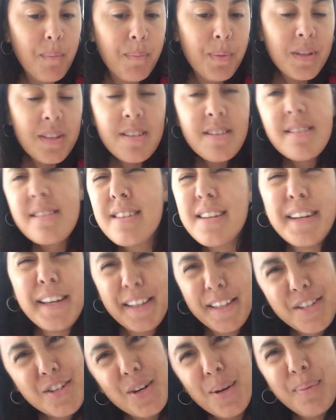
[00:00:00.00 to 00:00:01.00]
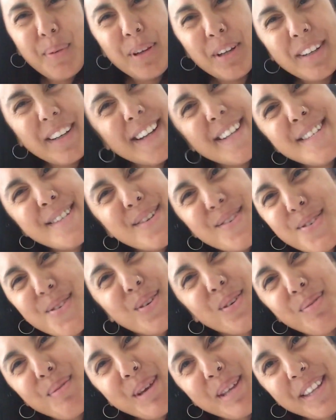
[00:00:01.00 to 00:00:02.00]
But this is another topic, let's not
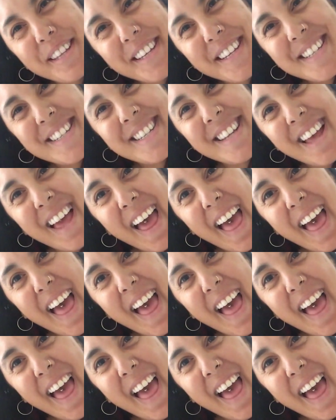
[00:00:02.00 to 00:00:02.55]
talk about this.